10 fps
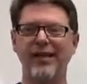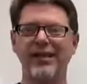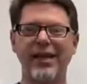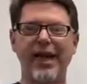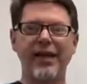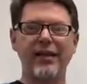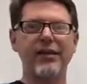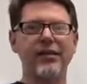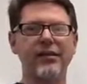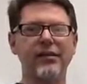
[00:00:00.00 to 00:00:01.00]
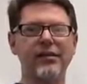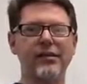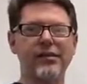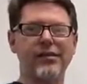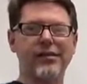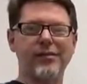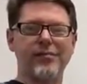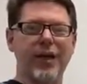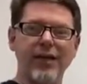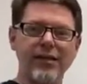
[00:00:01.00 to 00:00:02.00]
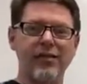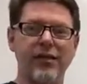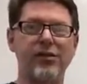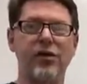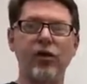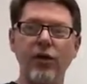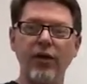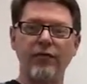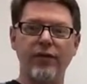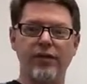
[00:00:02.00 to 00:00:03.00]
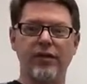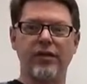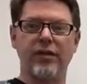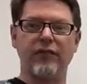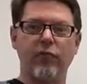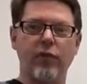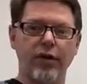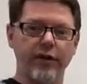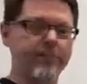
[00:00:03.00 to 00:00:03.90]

that is by itself or has a coefficient of 1?